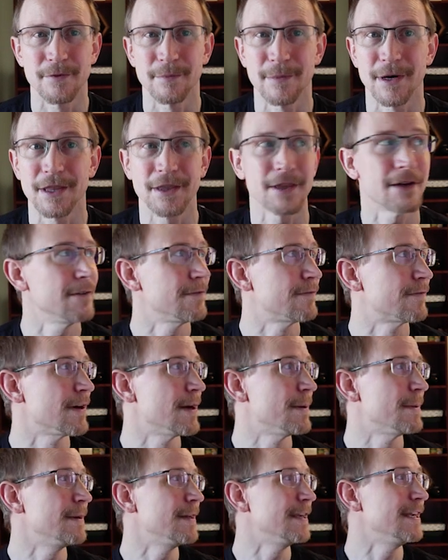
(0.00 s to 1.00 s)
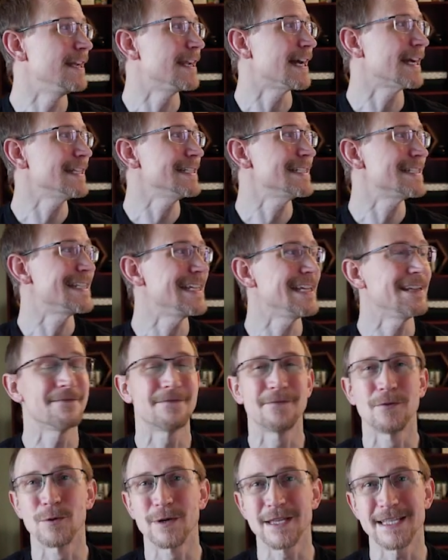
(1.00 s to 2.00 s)
over month from
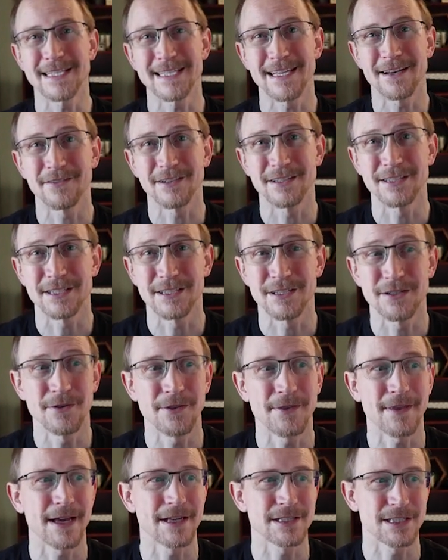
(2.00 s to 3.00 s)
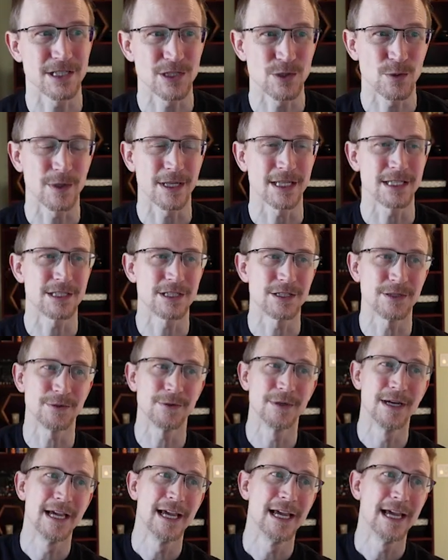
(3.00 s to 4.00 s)
nineteen forty-seven to two thousand
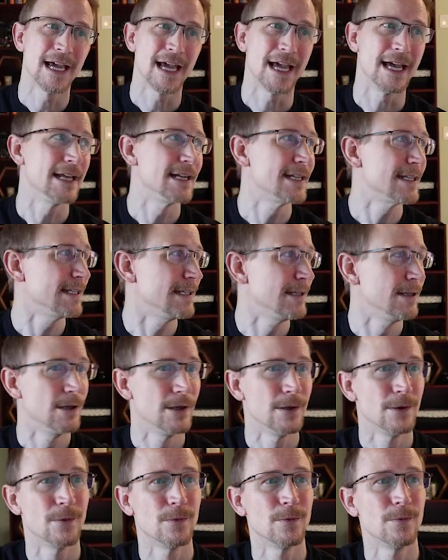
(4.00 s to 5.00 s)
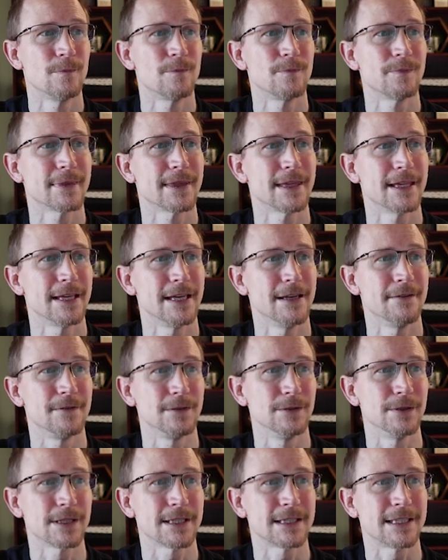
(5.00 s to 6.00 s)
twenty-two. And if
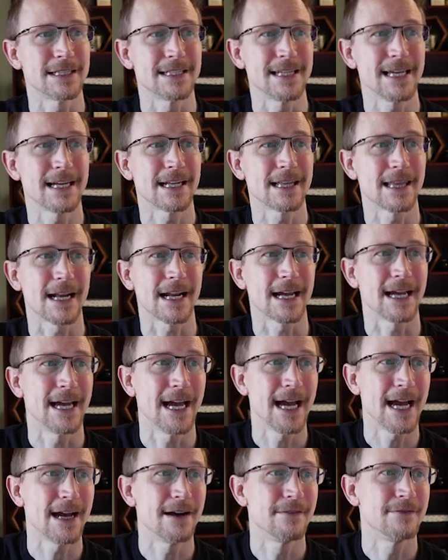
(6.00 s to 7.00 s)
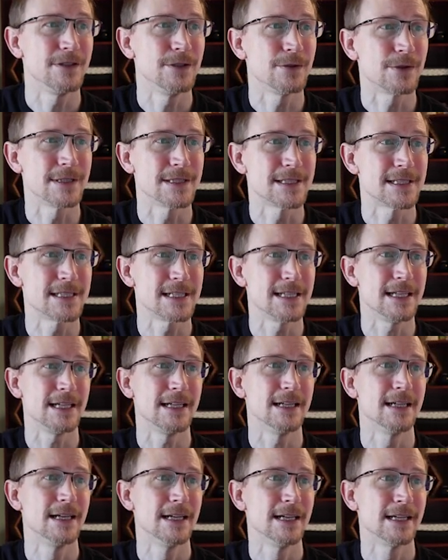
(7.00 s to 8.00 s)
you look at the data that I have, you can
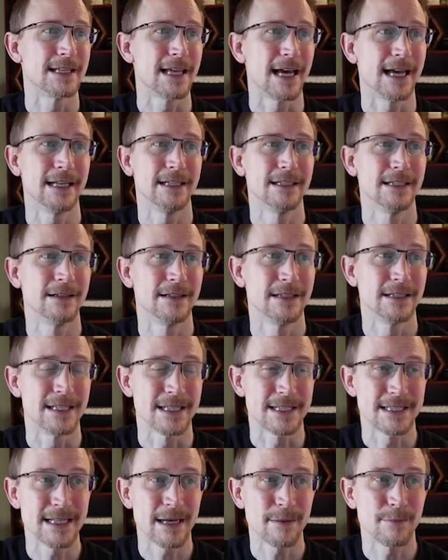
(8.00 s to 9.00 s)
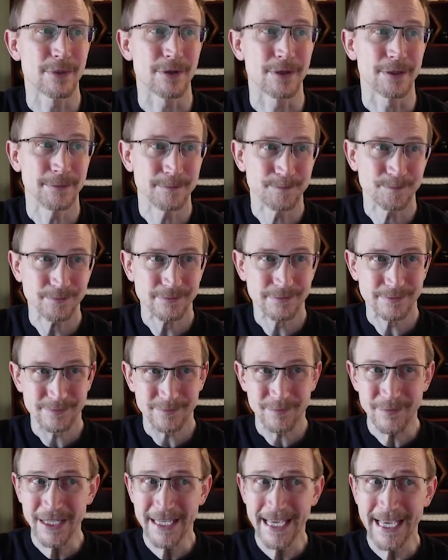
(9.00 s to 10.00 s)
see that December,
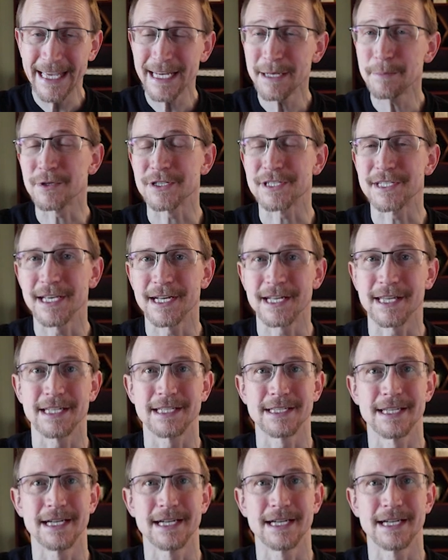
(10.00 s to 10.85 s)
eighty percent of the